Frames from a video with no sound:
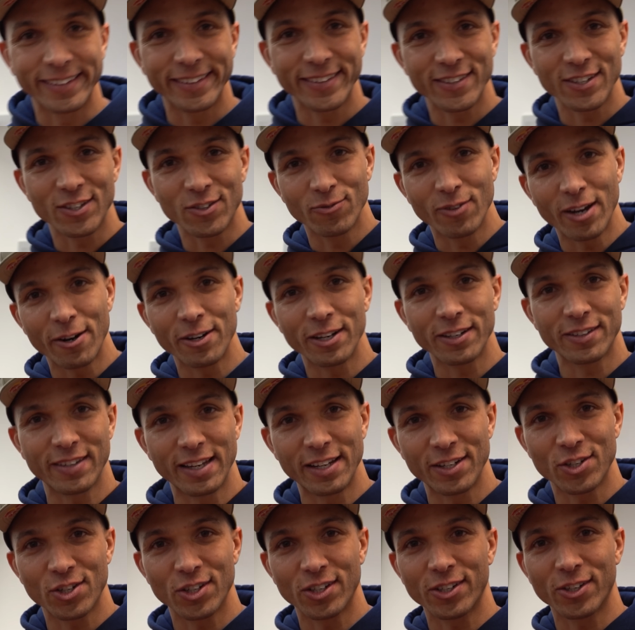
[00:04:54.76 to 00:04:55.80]
this is very
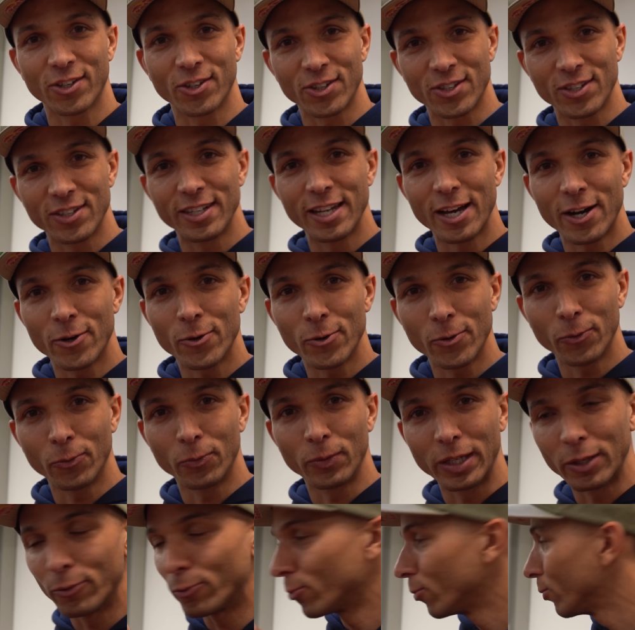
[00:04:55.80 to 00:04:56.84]
essential because now we